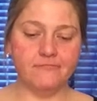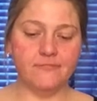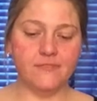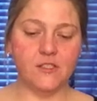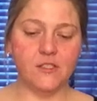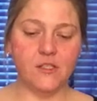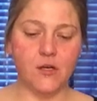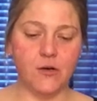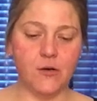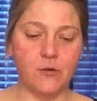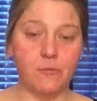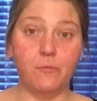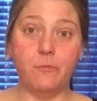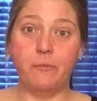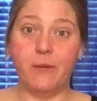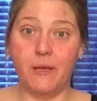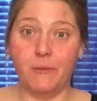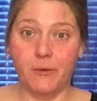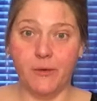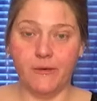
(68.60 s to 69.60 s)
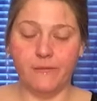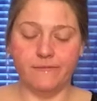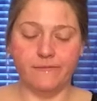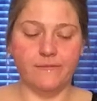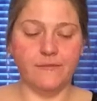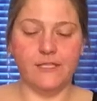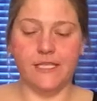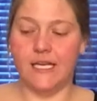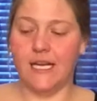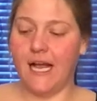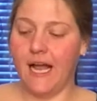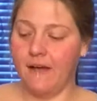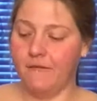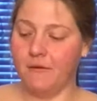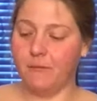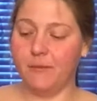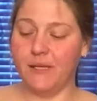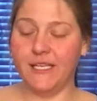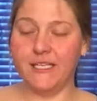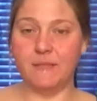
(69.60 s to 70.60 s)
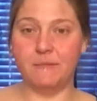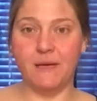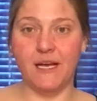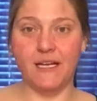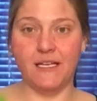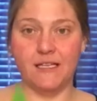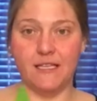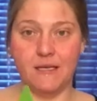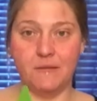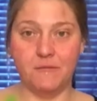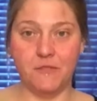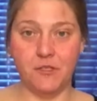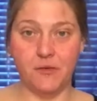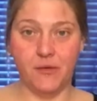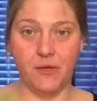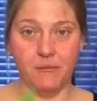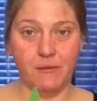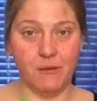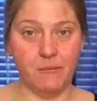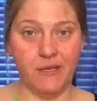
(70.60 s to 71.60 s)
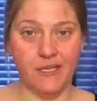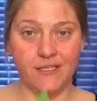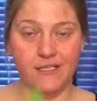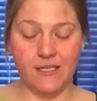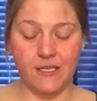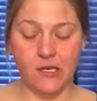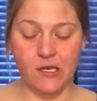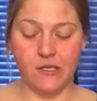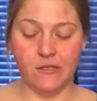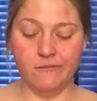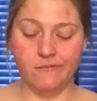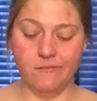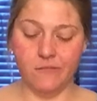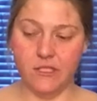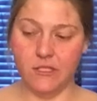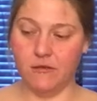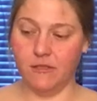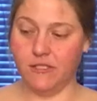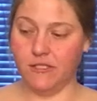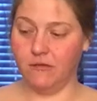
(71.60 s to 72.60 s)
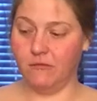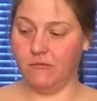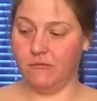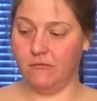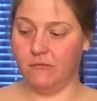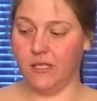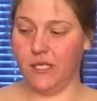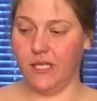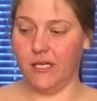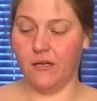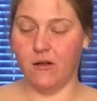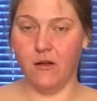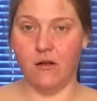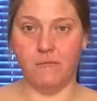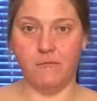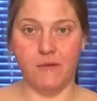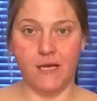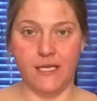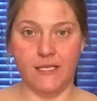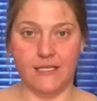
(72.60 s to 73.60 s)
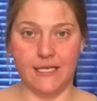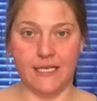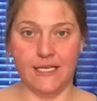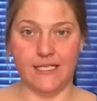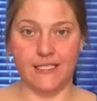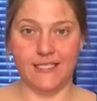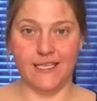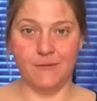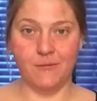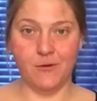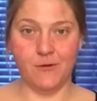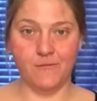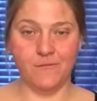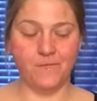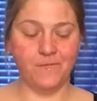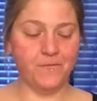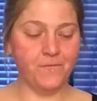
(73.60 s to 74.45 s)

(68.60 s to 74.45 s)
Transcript: So paper. Then I have a placemat that I'm doing my painting on, so I don't get it on my dining table.